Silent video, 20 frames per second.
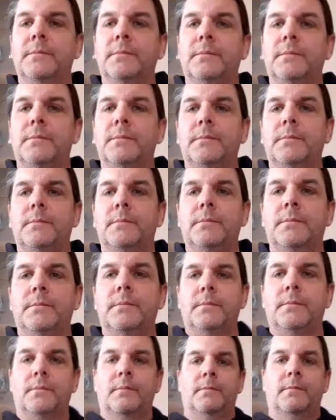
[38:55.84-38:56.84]

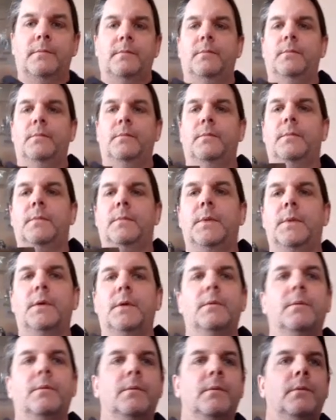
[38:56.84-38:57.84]

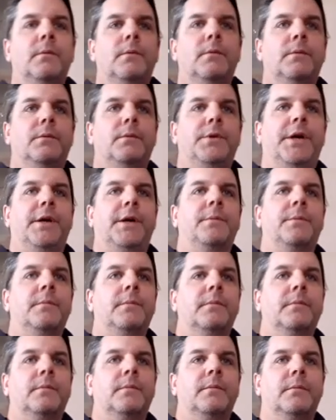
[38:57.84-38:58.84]

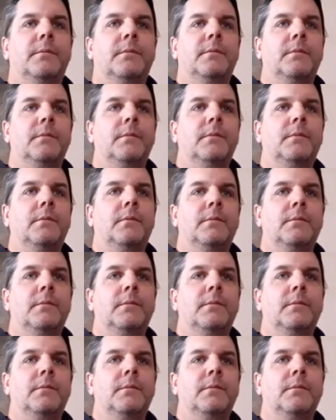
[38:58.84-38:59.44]
[no speech]